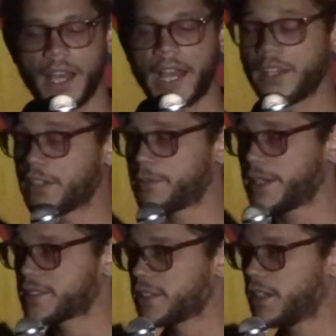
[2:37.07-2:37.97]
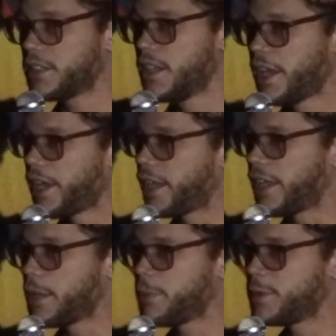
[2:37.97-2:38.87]
I love my son,
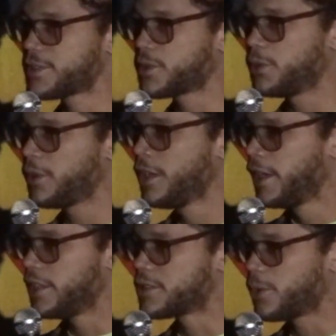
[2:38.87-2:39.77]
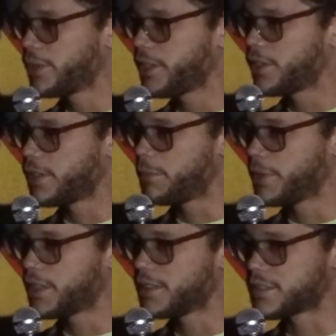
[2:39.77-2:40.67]
and him in school is only good
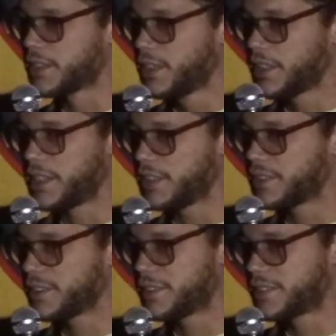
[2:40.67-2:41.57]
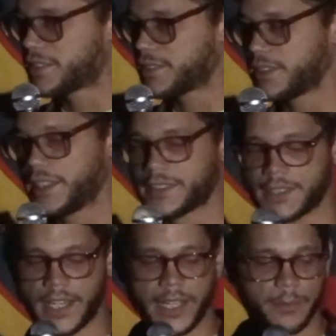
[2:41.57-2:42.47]
because it's less
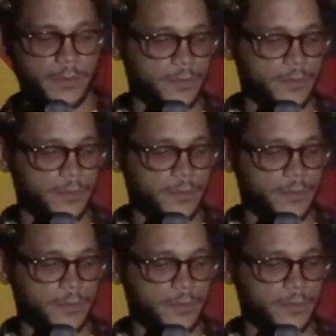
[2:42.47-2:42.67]
time